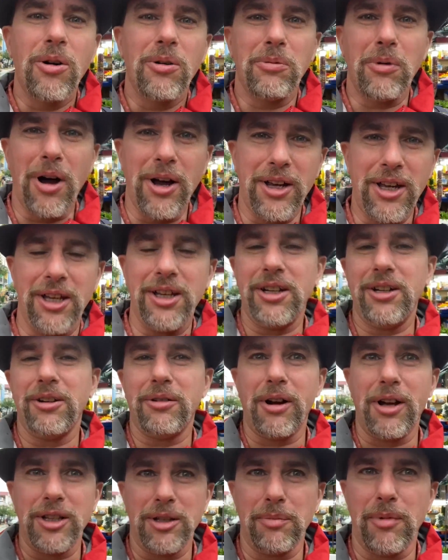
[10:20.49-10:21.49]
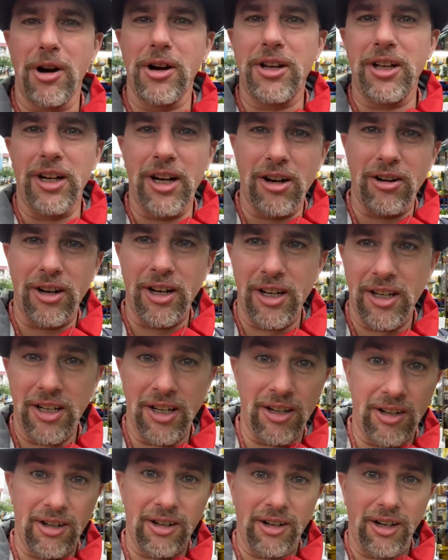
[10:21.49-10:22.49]
Walking around the market area
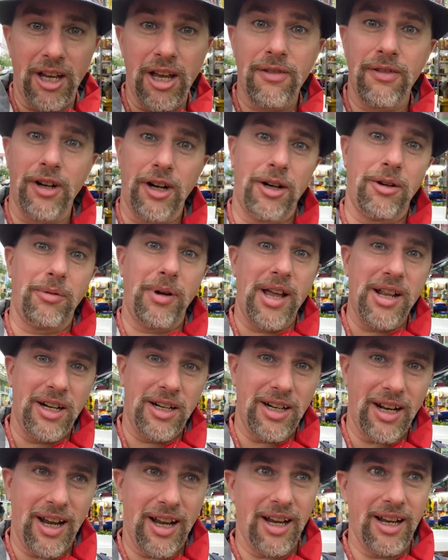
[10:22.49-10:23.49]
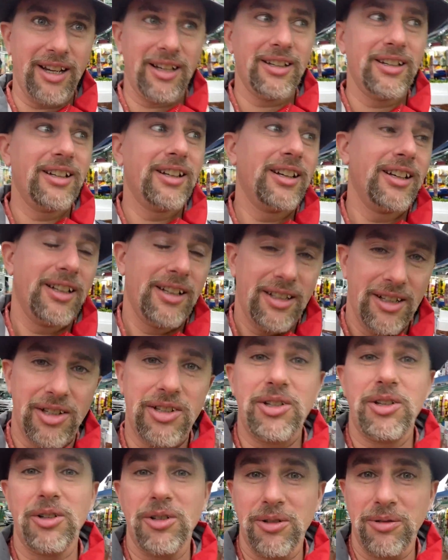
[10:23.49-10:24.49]
here, even on a rainy day,
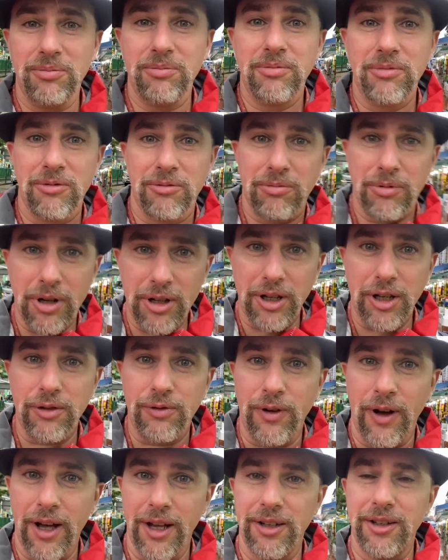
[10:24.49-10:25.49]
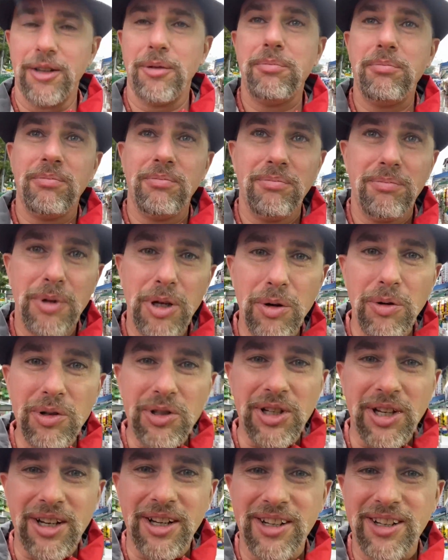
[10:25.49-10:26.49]
still really fun. The
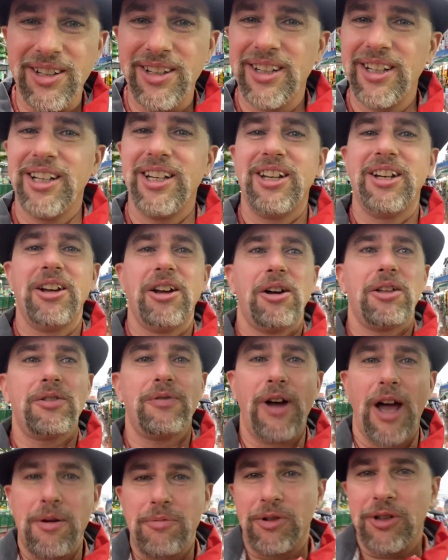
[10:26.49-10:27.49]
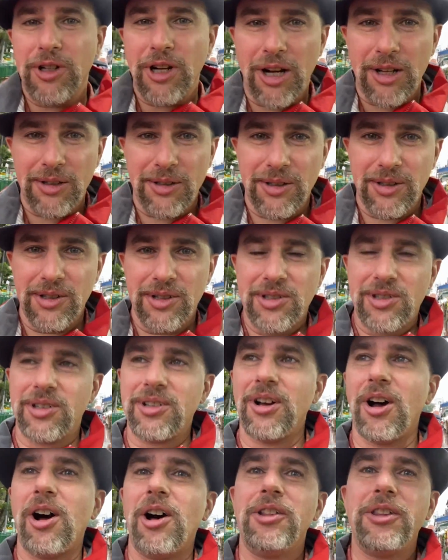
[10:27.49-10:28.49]
music, the vibrant colors,
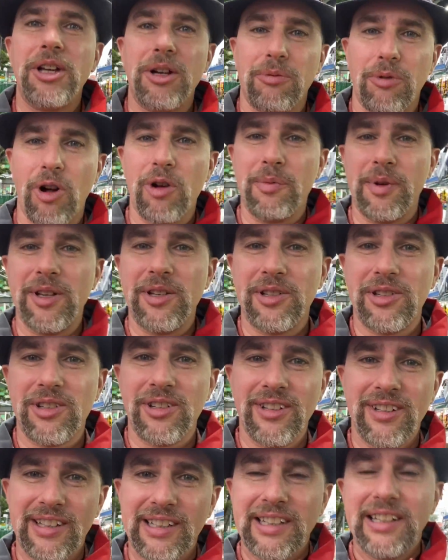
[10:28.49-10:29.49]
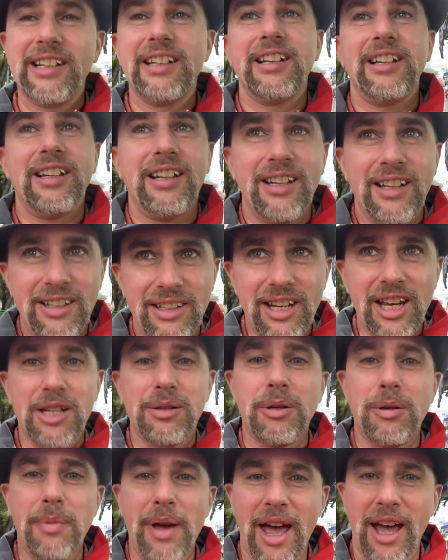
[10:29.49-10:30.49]
all the aromas, takes
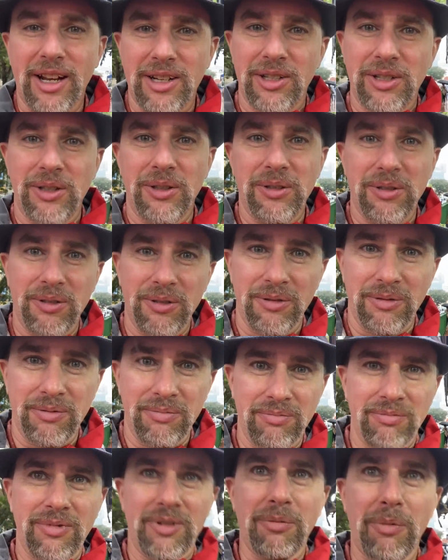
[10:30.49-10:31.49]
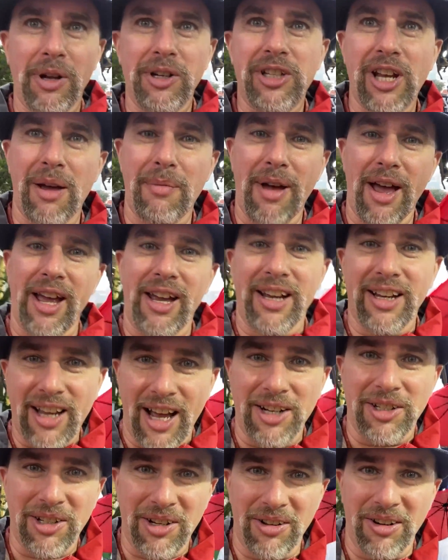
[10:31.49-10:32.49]
me back to one time I
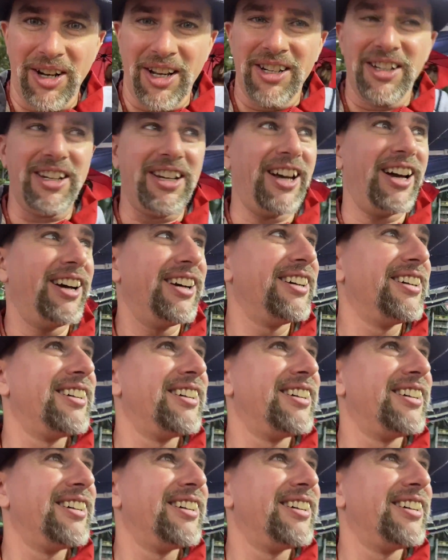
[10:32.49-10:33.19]
got to go to India.